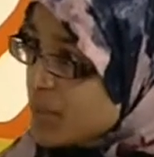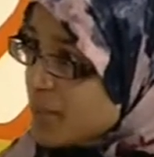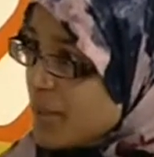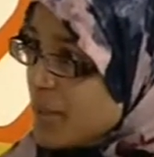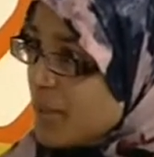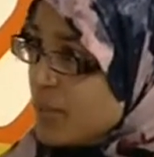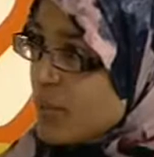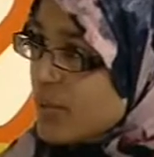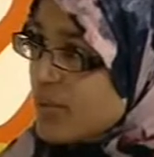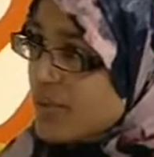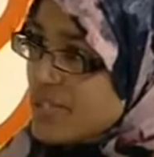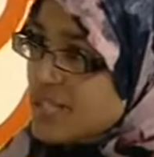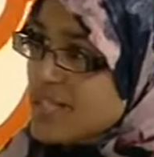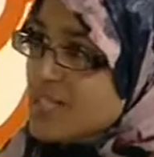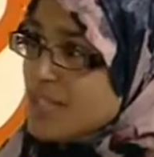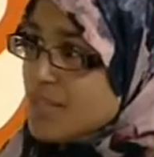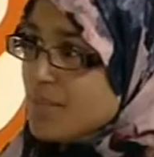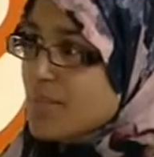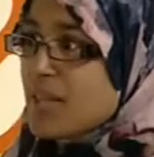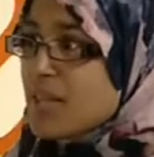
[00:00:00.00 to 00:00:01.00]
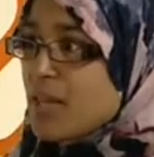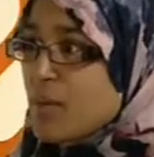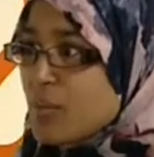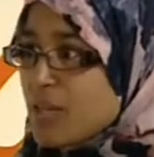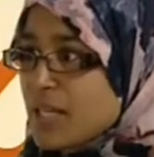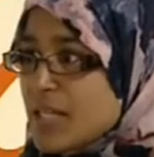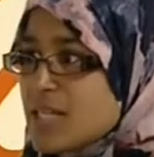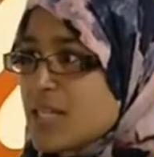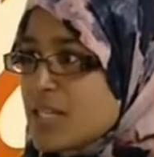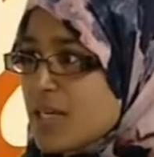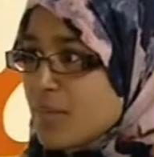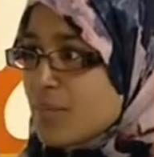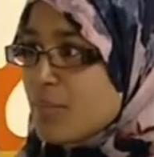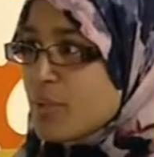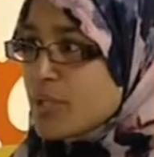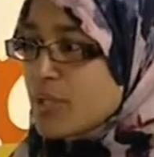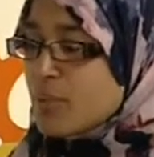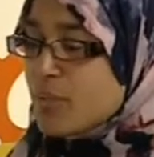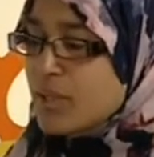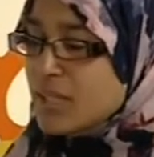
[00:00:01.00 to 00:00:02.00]
people, and this is something that we need to
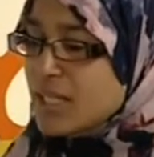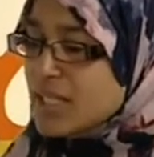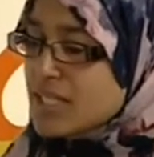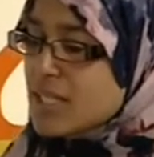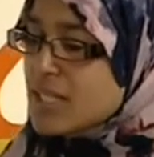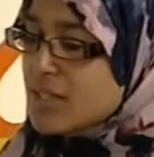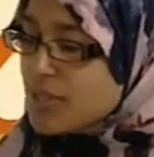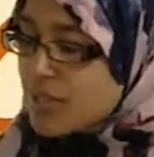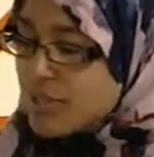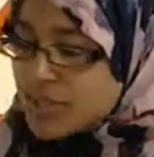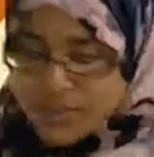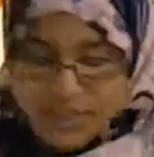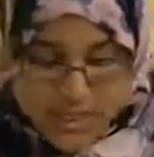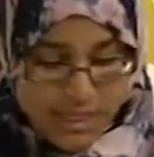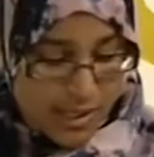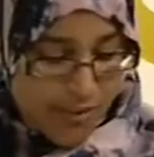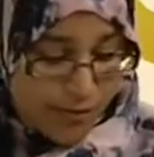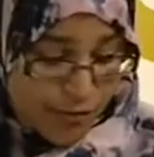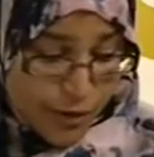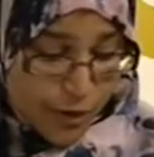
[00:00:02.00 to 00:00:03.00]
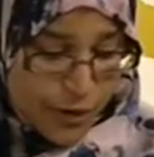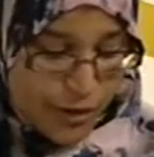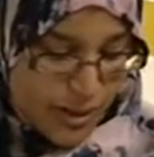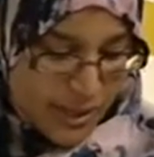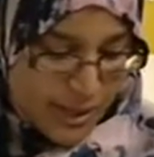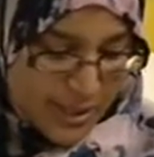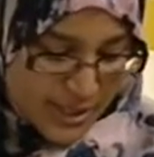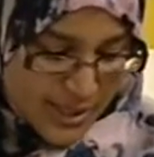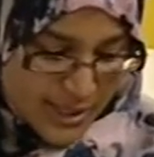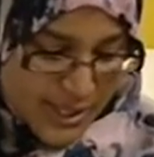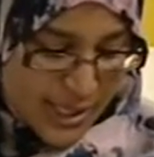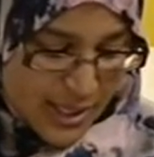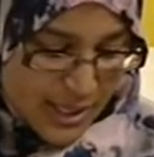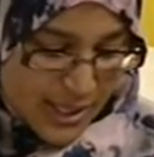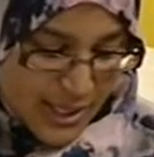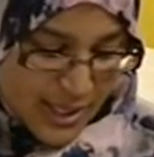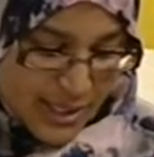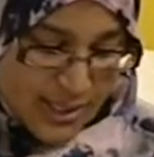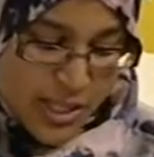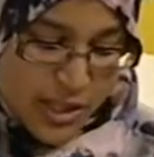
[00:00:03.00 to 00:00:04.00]
embody. We need to see, follow the second
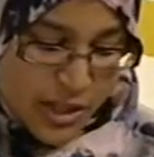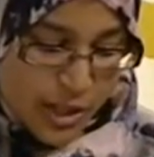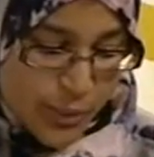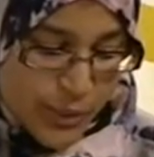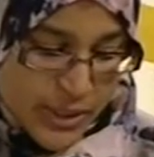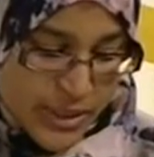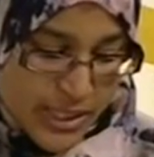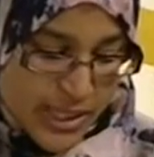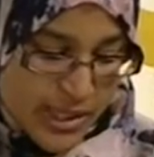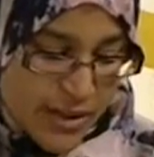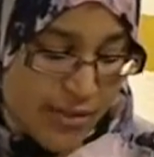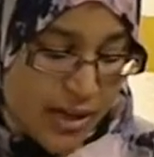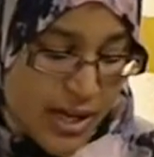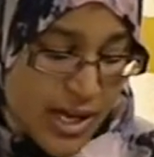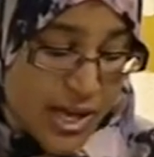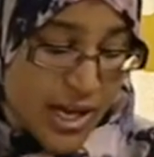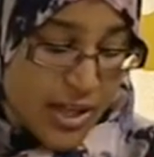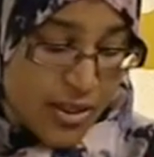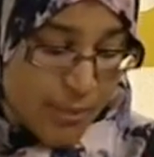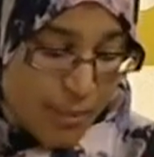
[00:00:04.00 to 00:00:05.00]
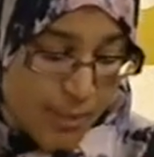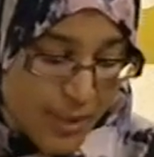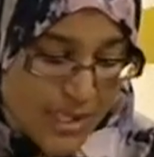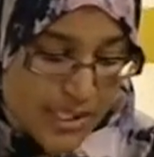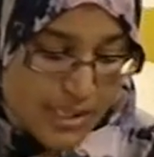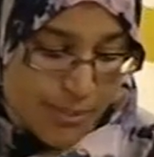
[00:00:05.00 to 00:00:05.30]
hadith I want to give, the best